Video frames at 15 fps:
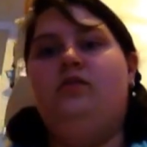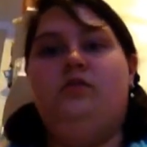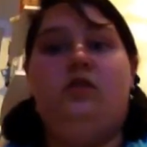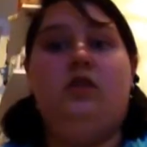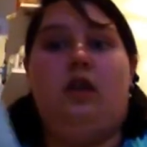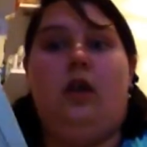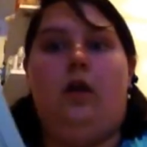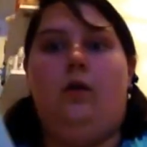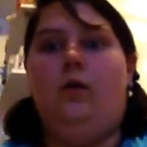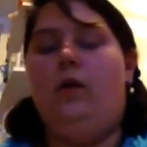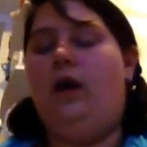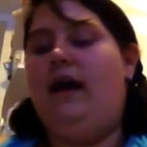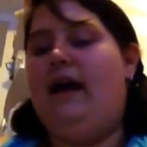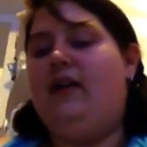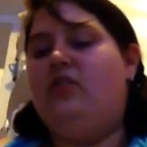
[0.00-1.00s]
you know,
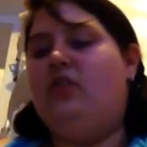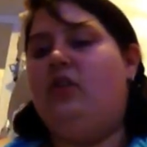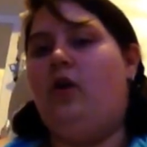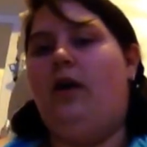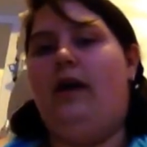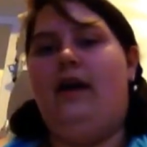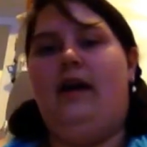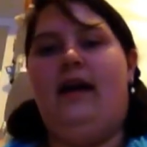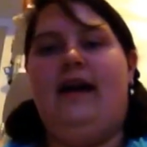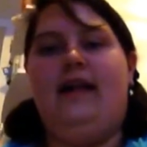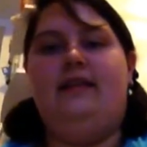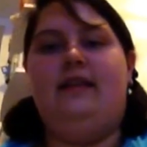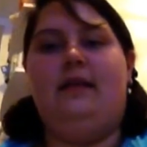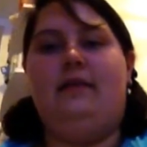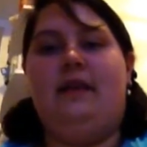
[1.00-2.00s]
I
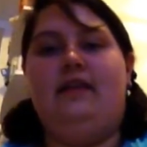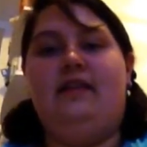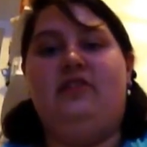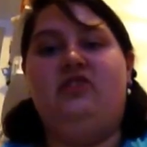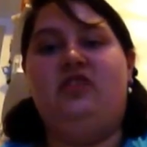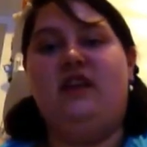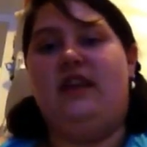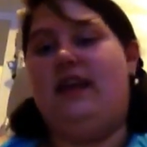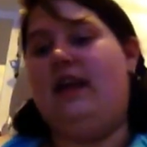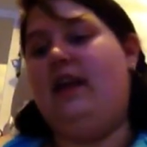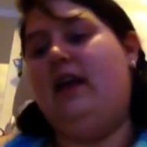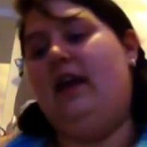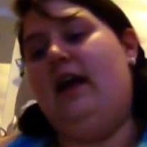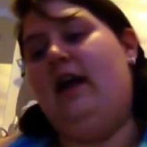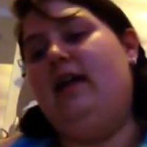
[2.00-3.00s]
ended up getting Ginny.
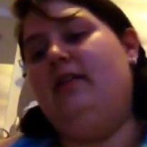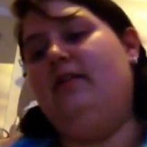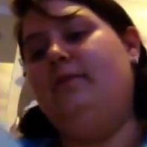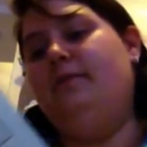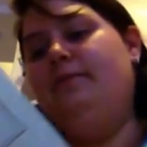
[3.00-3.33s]
And